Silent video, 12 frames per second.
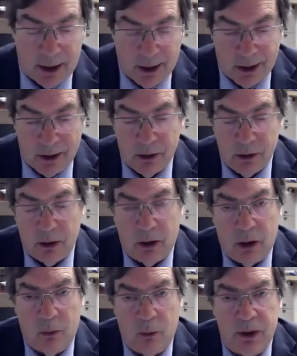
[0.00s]
And
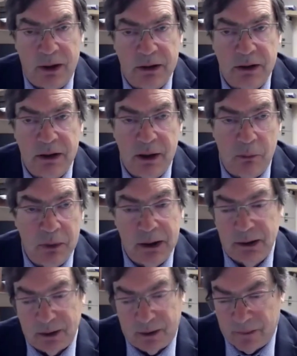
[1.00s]
we did
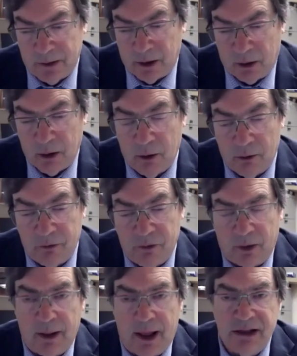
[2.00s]
immediately think
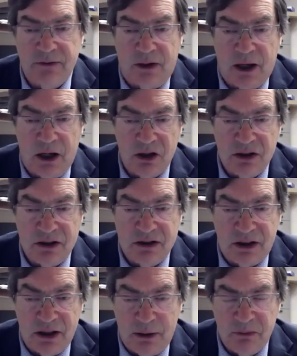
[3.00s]
of the classification
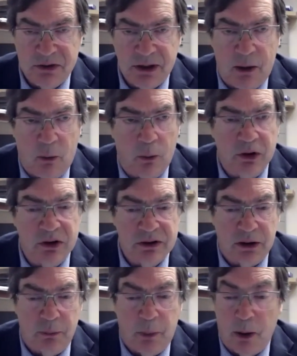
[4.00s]
schemes that were
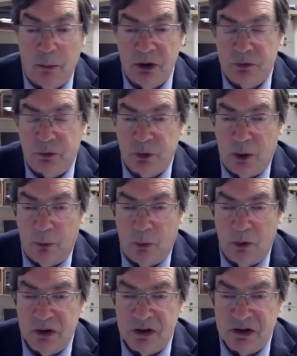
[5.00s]
recently published for
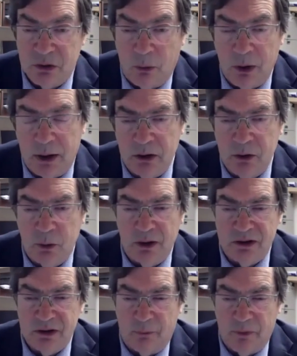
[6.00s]
tremor and dystonia and
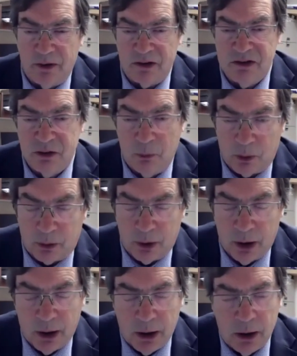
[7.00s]
doing something
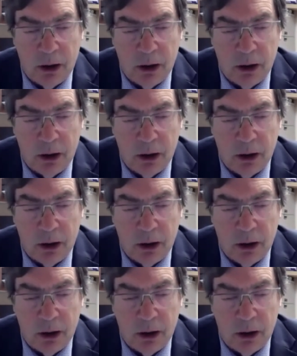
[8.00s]
similar.